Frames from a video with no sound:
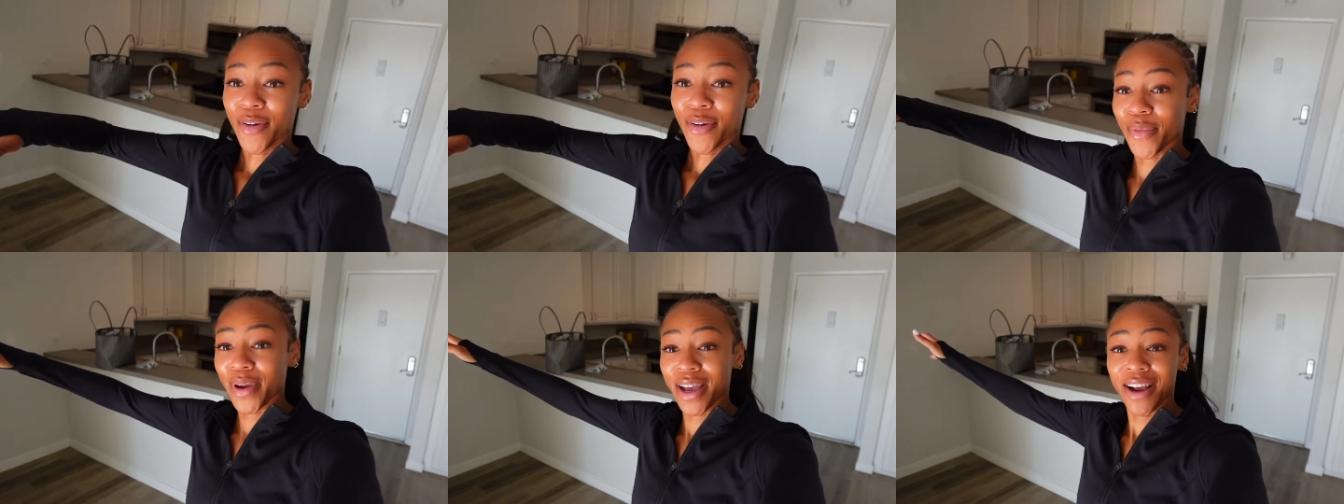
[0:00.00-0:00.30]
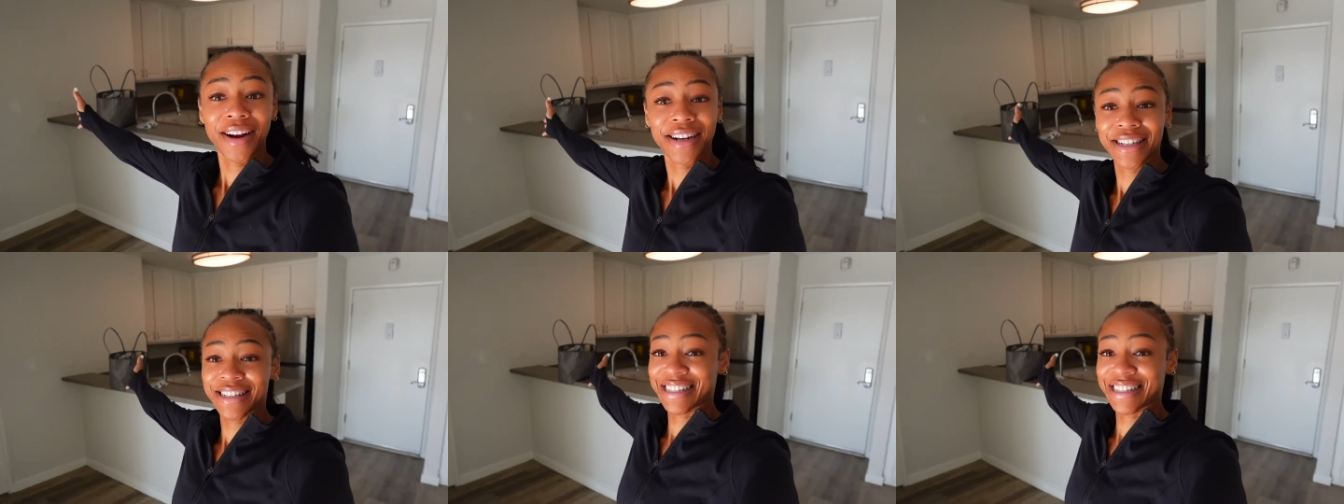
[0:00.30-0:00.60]
We
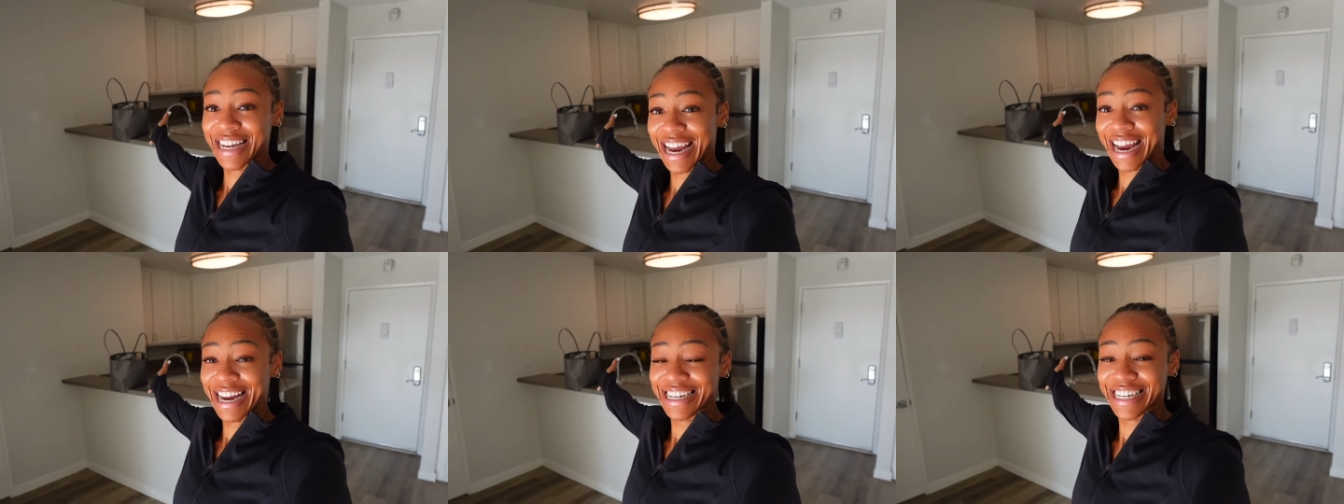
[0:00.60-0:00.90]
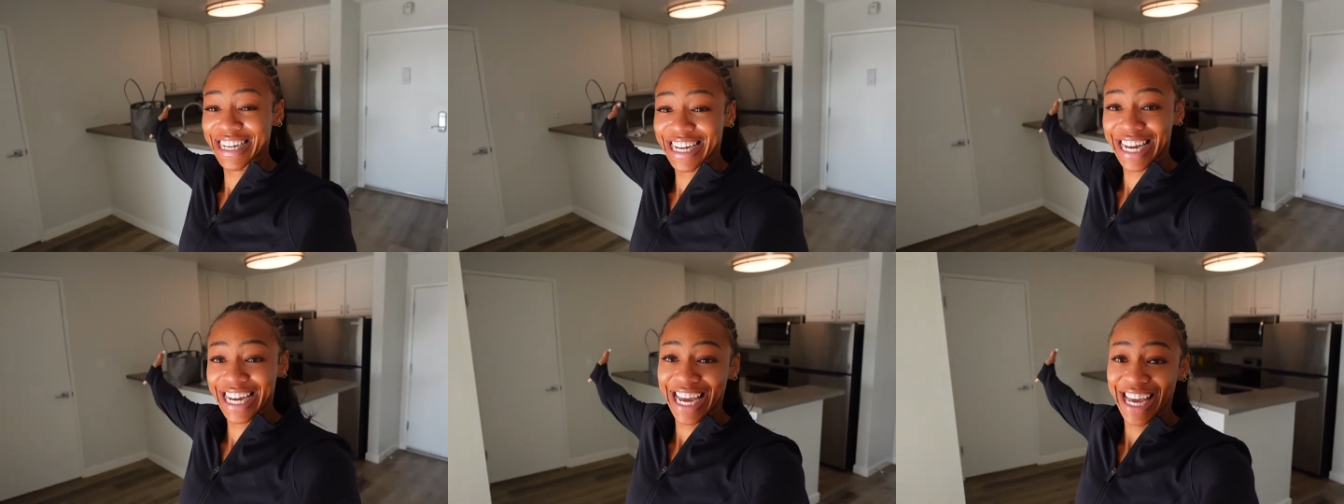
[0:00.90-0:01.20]
are
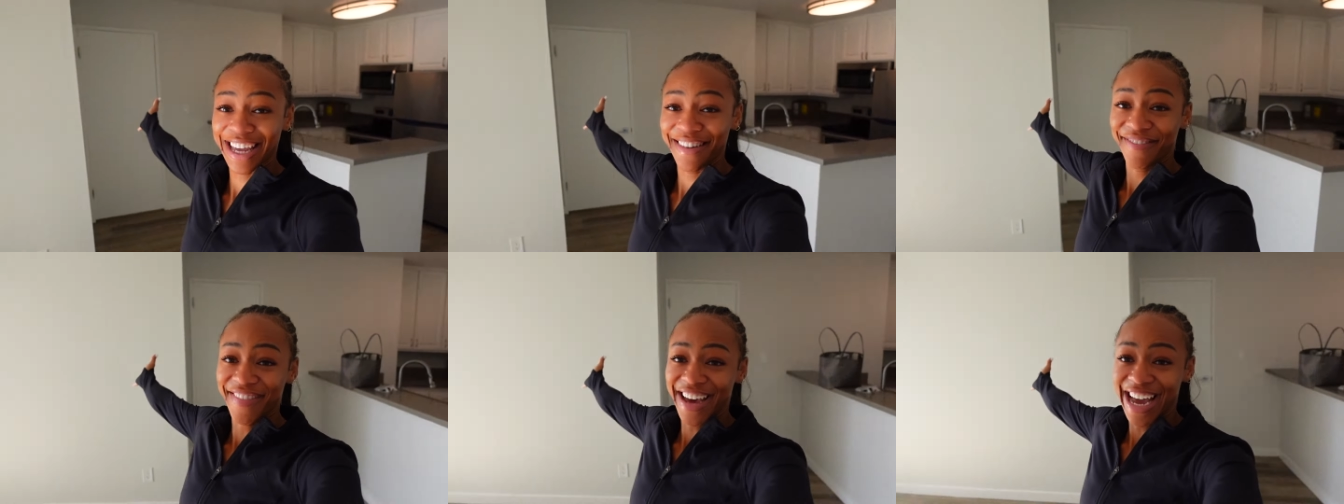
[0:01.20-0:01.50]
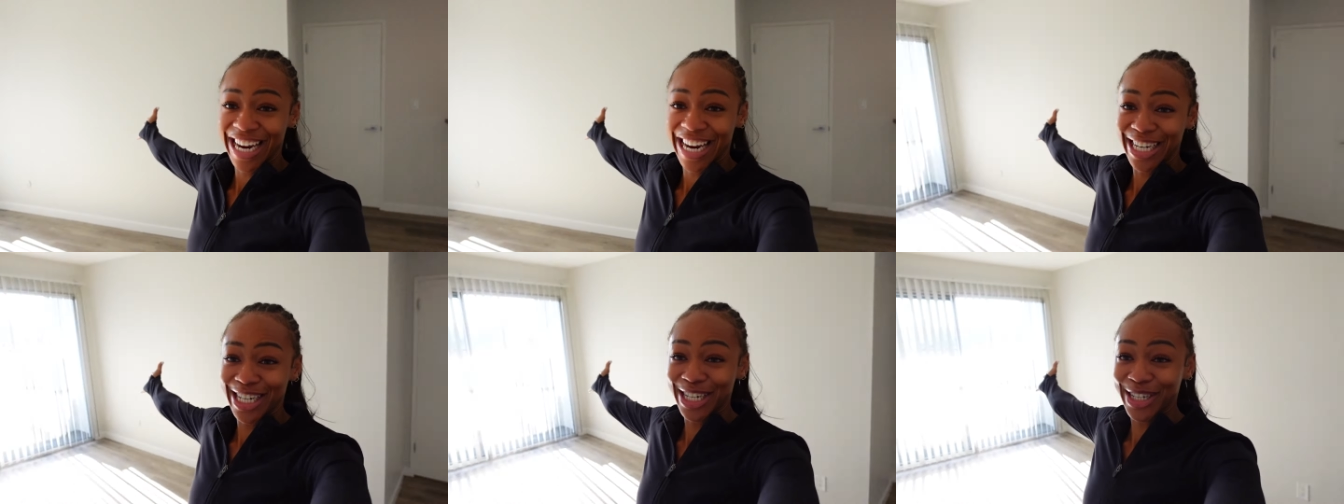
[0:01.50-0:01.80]
standing in
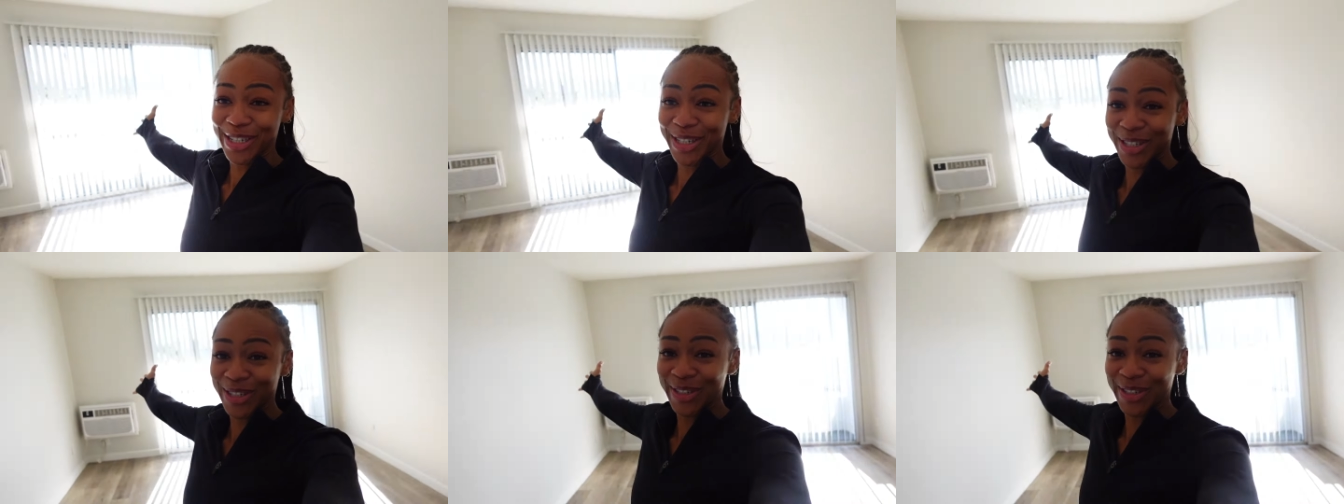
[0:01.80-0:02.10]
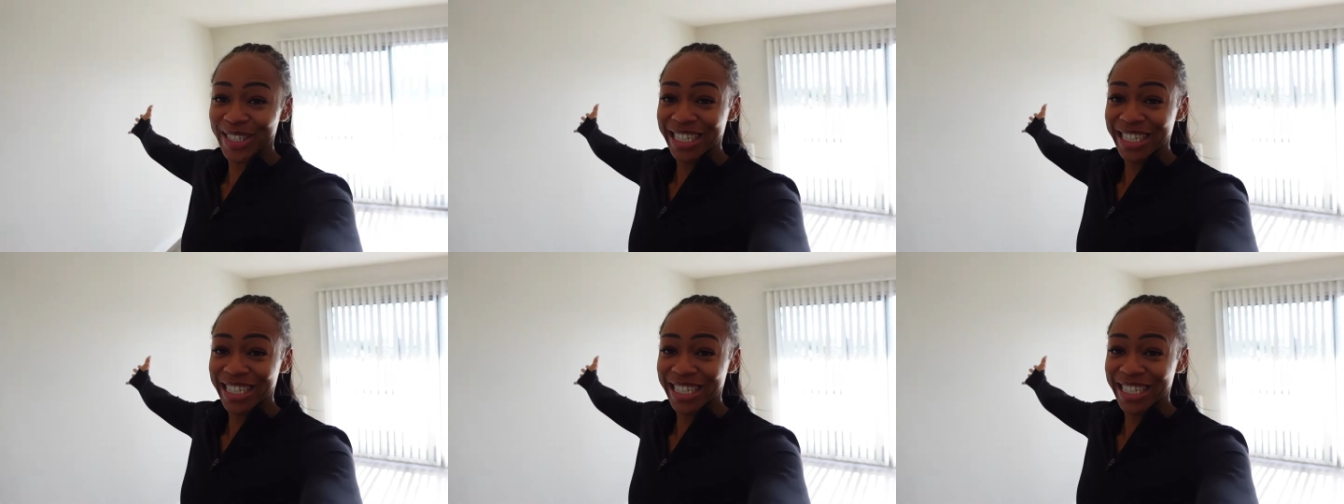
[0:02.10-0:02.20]
my new